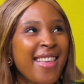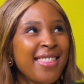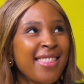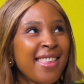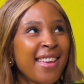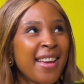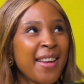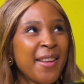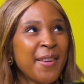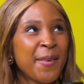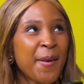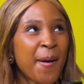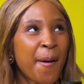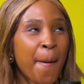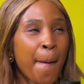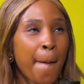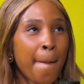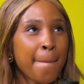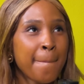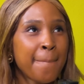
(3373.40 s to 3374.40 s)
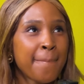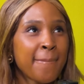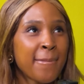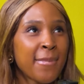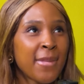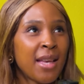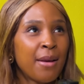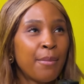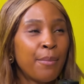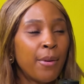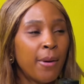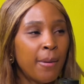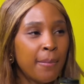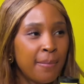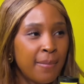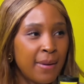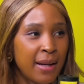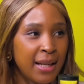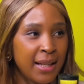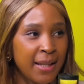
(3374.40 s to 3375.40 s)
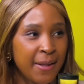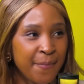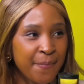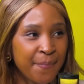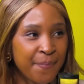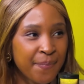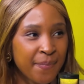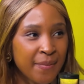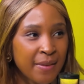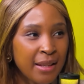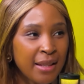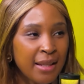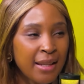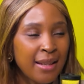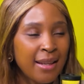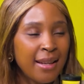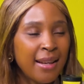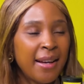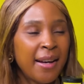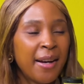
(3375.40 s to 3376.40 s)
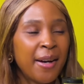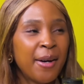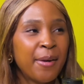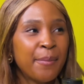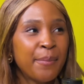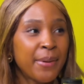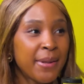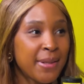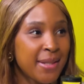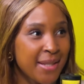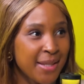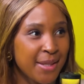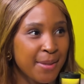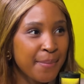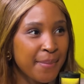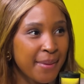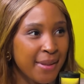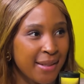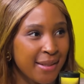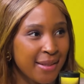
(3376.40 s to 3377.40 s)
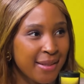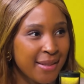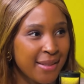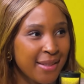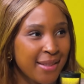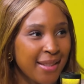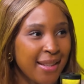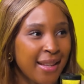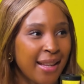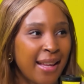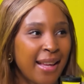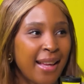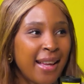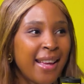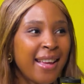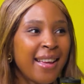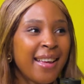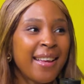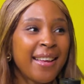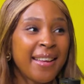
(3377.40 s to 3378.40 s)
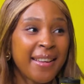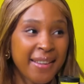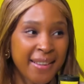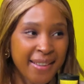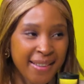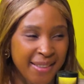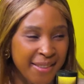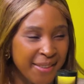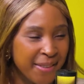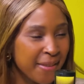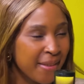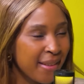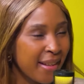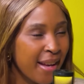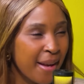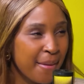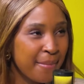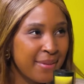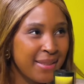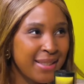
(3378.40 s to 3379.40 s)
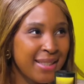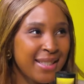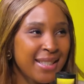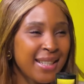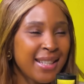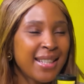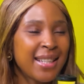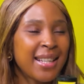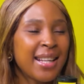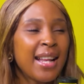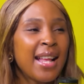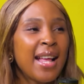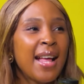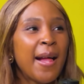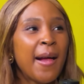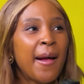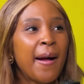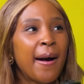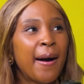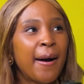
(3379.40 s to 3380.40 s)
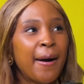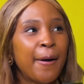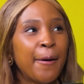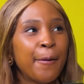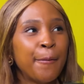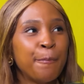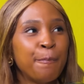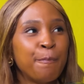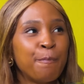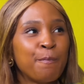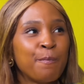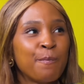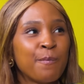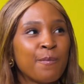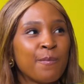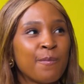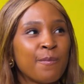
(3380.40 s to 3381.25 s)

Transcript: and then um Bob Marley, uh Burning Spears. Oh yeah. You know, Capleton um